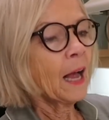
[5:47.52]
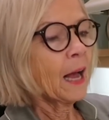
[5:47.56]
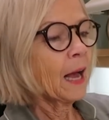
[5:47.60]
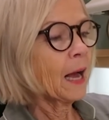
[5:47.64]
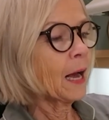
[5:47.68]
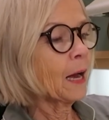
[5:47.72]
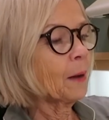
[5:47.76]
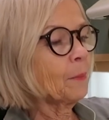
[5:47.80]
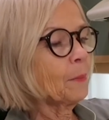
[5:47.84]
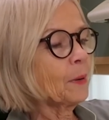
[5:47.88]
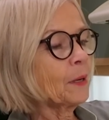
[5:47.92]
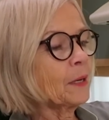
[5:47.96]

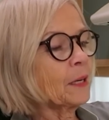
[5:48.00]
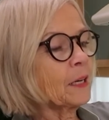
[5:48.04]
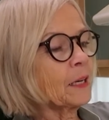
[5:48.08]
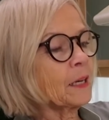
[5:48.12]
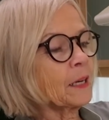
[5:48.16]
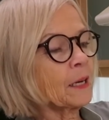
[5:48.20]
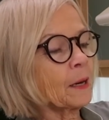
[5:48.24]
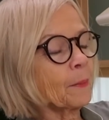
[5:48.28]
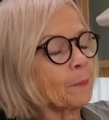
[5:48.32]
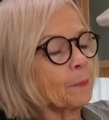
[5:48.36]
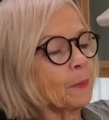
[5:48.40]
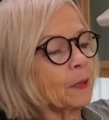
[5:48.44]
how
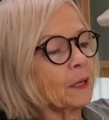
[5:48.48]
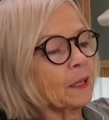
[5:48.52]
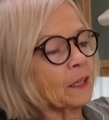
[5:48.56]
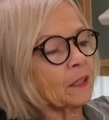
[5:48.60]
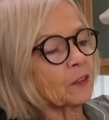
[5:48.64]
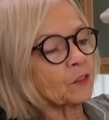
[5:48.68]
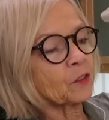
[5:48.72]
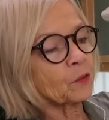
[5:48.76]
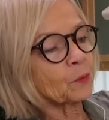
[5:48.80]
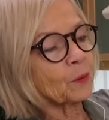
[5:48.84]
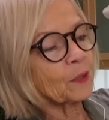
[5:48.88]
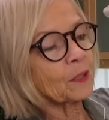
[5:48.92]
many
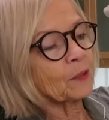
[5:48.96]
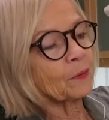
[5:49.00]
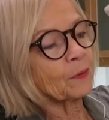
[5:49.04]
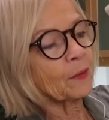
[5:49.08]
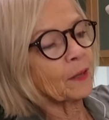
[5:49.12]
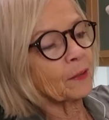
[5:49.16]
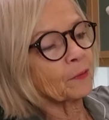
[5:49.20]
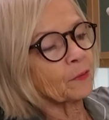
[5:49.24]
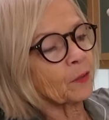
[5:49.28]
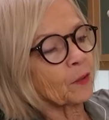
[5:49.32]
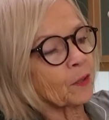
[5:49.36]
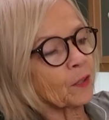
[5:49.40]
minutes,
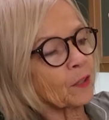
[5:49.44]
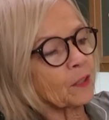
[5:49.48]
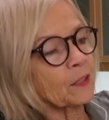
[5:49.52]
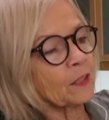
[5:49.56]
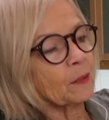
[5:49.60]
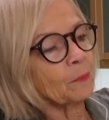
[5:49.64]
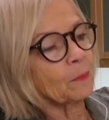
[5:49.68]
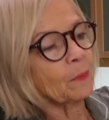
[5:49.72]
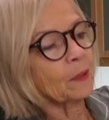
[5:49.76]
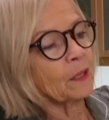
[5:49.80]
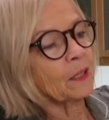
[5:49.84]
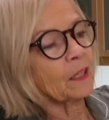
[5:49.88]
25 to
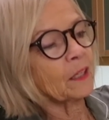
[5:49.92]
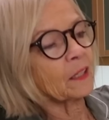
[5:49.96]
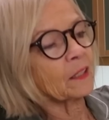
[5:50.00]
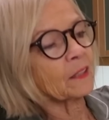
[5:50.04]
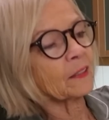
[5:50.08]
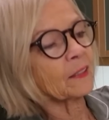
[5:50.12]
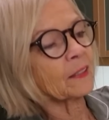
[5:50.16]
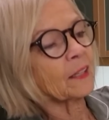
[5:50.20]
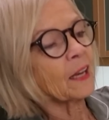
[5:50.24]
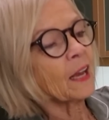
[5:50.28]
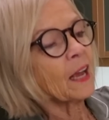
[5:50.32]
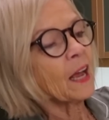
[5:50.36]
30
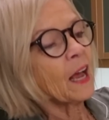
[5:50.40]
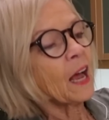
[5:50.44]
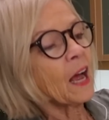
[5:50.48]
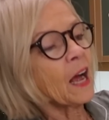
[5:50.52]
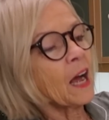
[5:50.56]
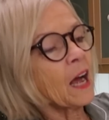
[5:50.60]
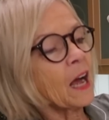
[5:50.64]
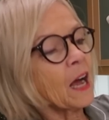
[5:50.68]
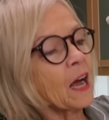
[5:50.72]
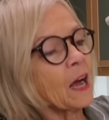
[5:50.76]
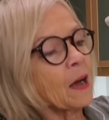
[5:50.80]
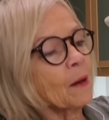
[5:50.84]
minutes.
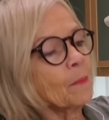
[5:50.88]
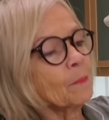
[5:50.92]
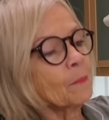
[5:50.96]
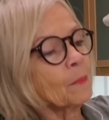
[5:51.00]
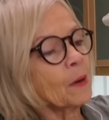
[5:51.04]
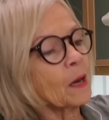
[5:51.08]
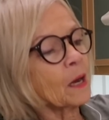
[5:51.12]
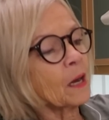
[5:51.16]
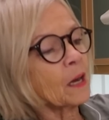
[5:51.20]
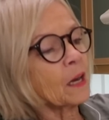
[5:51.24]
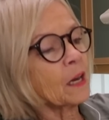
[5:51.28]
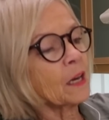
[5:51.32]

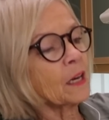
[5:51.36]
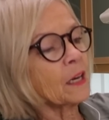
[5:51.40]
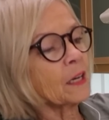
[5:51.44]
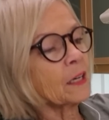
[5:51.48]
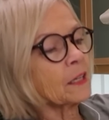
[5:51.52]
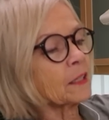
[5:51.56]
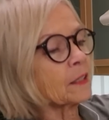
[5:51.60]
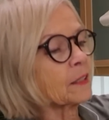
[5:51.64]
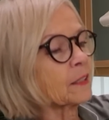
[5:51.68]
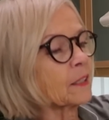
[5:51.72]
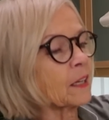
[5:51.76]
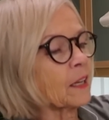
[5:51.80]

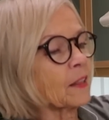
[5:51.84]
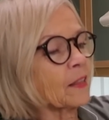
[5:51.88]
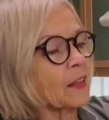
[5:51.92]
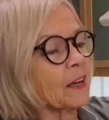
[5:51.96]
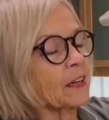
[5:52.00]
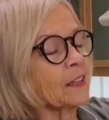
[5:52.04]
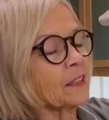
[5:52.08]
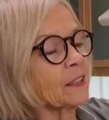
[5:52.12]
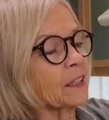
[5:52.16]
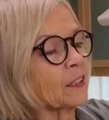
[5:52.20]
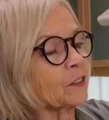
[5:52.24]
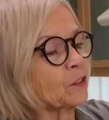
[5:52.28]
It
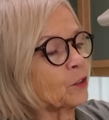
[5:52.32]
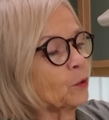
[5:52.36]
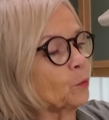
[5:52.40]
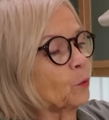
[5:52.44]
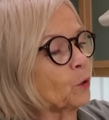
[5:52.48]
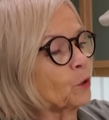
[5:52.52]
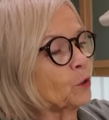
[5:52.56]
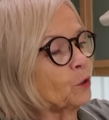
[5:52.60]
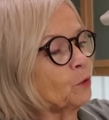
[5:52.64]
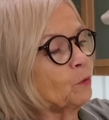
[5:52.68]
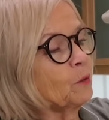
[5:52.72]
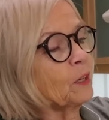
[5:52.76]
then tells you
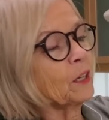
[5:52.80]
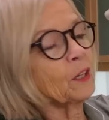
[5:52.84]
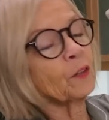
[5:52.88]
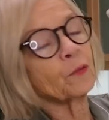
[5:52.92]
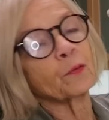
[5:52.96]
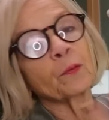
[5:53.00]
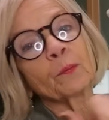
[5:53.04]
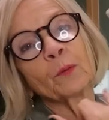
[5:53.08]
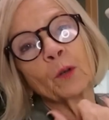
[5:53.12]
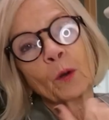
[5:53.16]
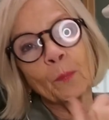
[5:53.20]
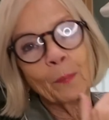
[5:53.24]
what you need
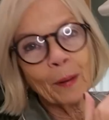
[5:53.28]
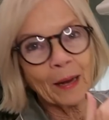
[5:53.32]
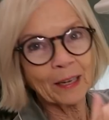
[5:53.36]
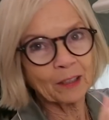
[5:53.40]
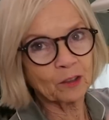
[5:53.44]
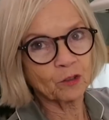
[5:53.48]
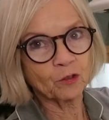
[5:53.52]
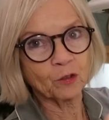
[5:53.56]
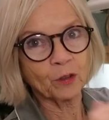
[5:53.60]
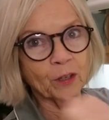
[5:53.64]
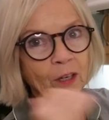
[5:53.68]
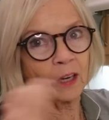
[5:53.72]
from your
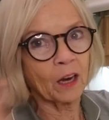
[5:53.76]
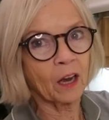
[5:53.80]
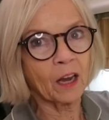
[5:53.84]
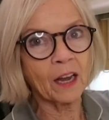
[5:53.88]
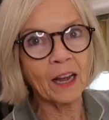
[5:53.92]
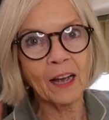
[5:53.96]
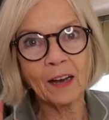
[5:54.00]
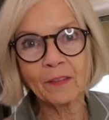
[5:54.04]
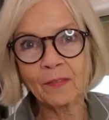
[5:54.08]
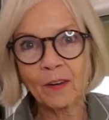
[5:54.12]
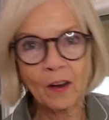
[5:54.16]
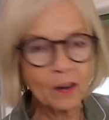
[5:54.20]
pantry.
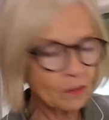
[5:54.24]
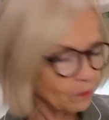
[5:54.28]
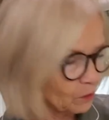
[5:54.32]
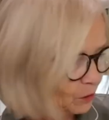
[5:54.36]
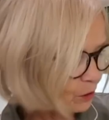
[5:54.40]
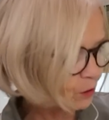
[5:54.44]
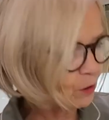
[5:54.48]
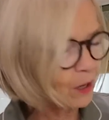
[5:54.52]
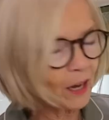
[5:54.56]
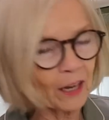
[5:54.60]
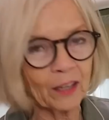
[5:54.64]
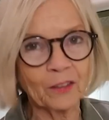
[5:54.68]
I have,
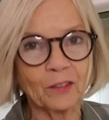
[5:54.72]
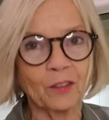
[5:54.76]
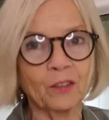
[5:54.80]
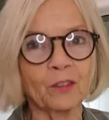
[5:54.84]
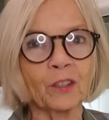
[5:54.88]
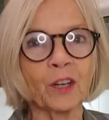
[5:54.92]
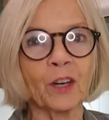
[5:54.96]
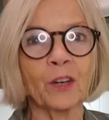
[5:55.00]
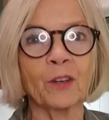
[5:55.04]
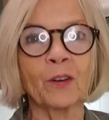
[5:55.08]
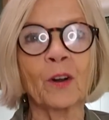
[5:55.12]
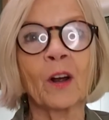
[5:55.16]
as
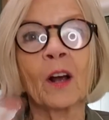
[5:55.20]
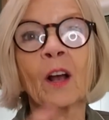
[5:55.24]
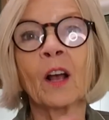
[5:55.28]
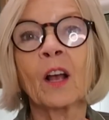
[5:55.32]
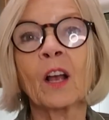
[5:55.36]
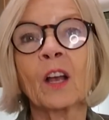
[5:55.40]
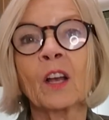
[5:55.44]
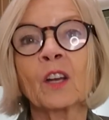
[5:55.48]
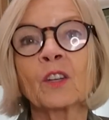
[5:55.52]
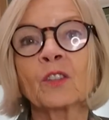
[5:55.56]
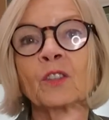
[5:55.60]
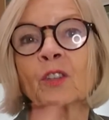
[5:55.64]
you know,
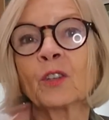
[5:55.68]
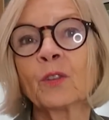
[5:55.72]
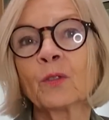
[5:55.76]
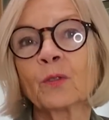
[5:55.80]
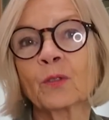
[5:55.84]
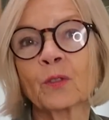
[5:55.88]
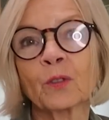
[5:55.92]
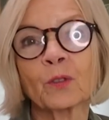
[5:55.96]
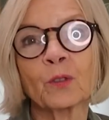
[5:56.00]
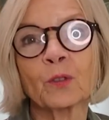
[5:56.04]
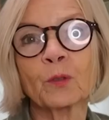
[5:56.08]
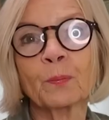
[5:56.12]

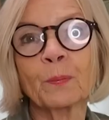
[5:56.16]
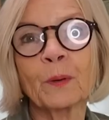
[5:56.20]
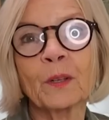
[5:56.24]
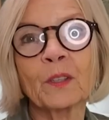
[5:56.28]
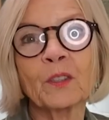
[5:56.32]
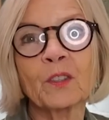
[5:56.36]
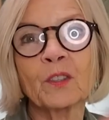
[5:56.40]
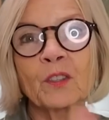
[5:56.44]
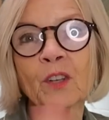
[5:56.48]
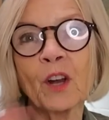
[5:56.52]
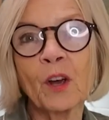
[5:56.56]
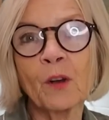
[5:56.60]
two
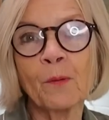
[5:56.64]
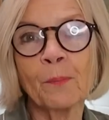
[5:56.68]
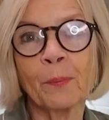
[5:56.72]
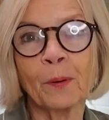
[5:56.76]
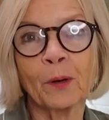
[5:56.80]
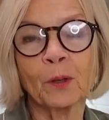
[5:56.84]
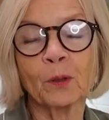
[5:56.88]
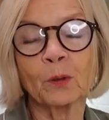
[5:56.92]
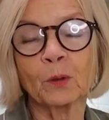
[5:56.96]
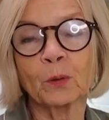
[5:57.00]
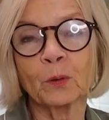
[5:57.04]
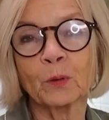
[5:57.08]
saucepans, no
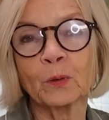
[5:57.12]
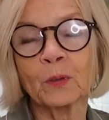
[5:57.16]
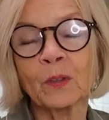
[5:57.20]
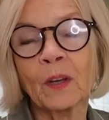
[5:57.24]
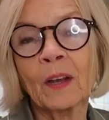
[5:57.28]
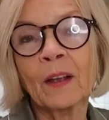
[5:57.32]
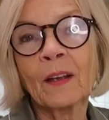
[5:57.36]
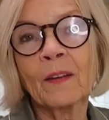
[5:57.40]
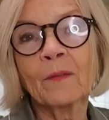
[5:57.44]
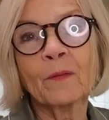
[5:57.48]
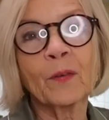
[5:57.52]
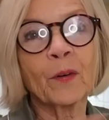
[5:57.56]
bowls,
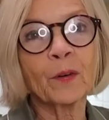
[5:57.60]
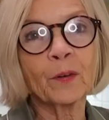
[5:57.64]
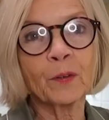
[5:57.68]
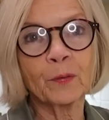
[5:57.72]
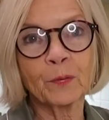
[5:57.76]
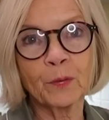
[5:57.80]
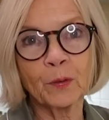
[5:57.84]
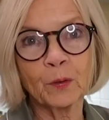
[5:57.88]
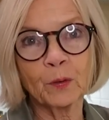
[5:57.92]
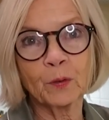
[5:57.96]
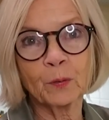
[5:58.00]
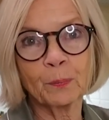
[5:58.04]
very
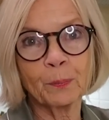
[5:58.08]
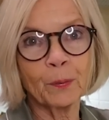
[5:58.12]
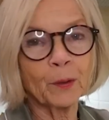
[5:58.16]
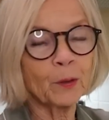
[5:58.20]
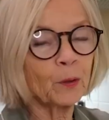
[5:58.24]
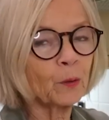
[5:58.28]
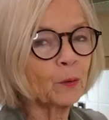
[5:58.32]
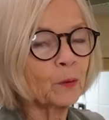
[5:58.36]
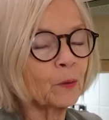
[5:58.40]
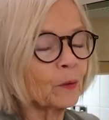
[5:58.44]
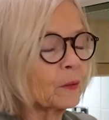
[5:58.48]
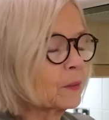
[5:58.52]
few
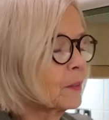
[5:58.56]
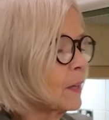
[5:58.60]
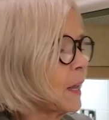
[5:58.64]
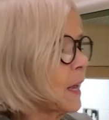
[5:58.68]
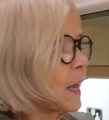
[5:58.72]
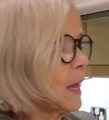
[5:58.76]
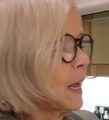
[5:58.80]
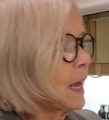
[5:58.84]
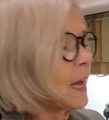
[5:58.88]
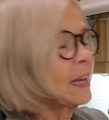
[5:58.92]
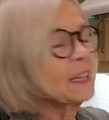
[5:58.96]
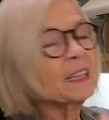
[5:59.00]
spoons,
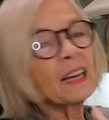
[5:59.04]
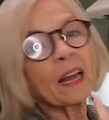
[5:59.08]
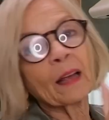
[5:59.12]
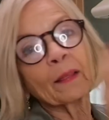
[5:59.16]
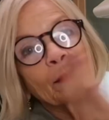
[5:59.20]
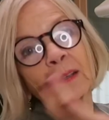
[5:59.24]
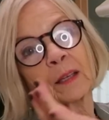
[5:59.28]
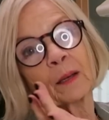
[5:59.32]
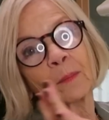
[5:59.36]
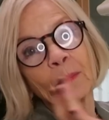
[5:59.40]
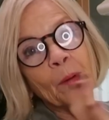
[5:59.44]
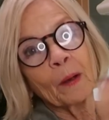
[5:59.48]

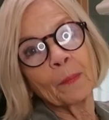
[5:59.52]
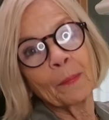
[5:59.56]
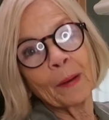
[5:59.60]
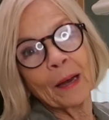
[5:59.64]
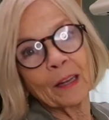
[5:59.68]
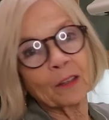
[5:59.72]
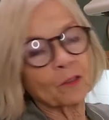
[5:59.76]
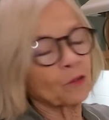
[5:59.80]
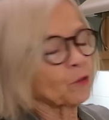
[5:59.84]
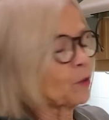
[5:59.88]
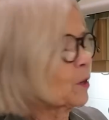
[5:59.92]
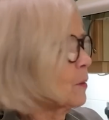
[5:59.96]
nothing in my
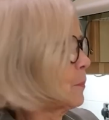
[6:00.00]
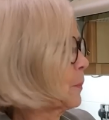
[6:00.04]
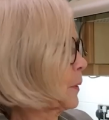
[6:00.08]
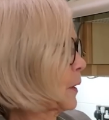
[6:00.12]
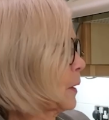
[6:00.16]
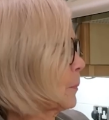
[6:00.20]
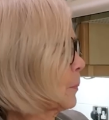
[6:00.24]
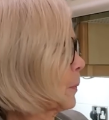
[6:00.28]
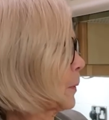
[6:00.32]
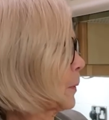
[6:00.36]
pantry, but I